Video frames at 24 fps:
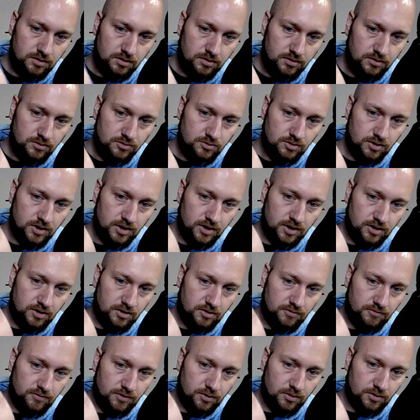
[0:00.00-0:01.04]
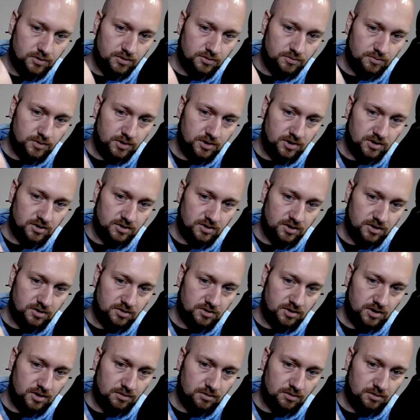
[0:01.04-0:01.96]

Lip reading: try to get it to focus, but you can see the slot